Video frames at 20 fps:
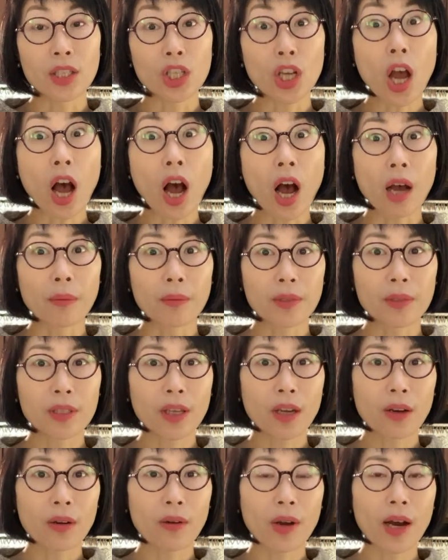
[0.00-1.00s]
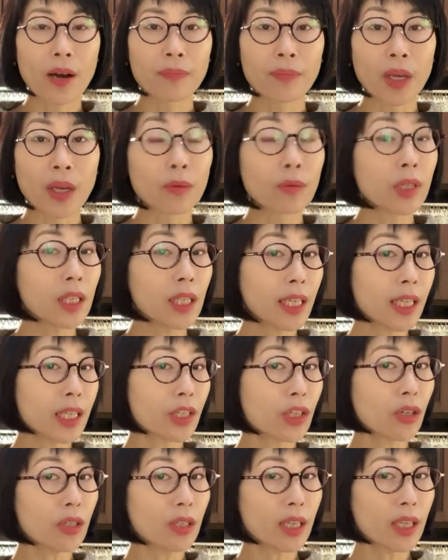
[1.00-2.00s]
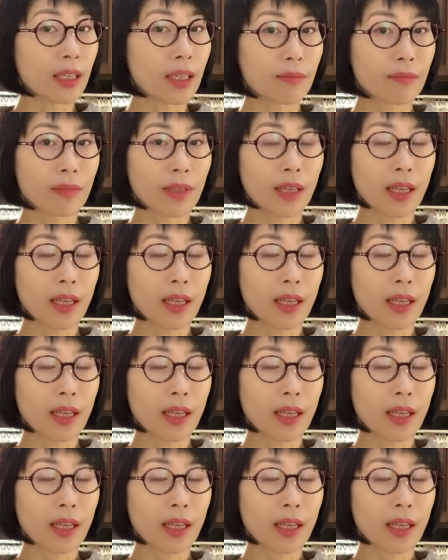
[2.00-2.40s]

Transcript: jobs. So um, I really enjoyed it.